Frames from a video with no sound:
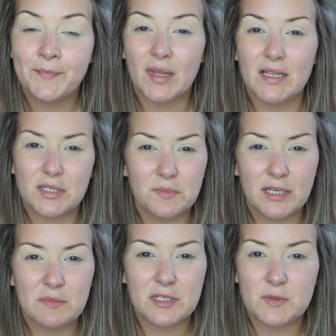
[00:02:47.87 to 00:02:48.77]
And
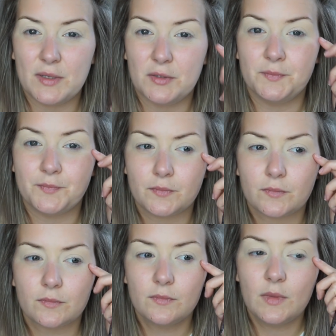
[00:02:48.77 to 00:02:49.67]
sometimes as well,
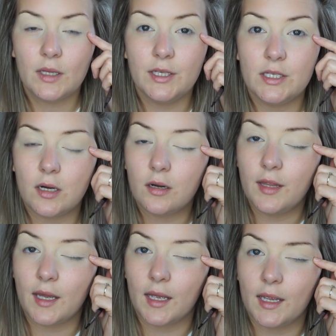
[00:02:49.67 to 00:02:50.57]
you tug
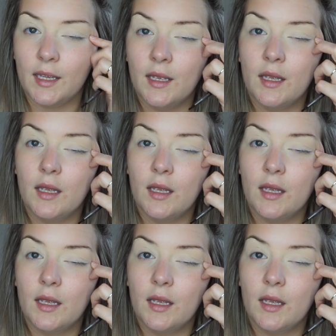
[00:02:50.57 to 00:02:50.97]
the eye